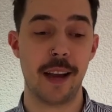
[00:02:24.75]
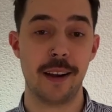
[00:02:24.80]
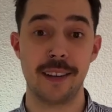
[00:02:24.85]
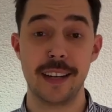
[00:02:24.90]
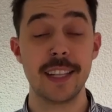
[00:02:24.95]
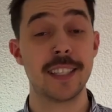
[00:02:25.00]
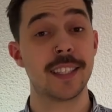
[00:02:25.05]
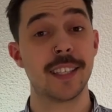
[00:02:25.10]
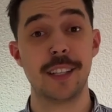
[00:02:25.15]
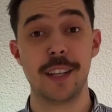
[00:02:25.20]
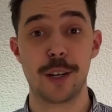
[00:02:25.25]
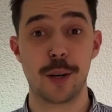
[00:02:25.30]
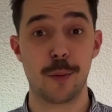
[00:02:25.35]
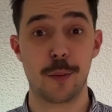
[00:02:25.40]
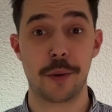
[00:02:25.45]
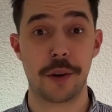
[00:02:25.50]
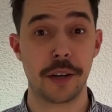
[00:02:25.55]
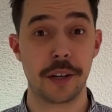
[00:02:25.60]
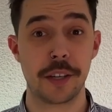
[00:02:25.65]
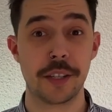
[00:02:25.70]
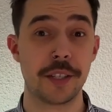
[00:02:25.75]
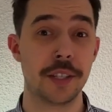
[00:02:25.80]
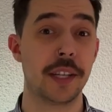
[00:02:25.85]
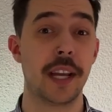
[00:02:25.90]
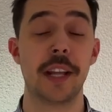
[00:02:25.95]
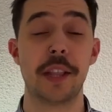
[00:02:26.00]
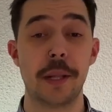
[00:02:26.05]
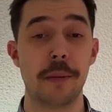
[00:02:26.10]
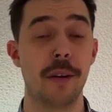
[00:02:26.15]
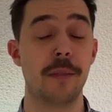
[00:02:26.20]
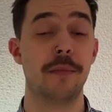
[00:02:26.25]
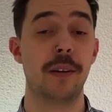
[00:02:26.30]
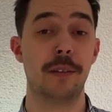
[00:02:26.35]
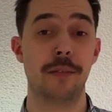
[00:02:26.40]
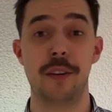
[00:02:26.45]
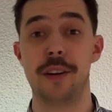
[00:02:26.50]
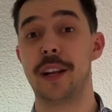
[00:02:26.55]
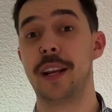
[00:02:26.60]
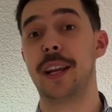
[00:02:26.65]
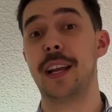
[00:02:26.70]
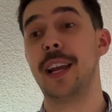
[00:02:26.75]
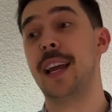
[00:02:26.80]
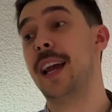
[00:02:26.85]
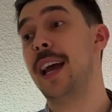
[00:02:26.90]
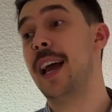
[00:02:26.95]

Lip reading: it's a lot of work to get them up and running.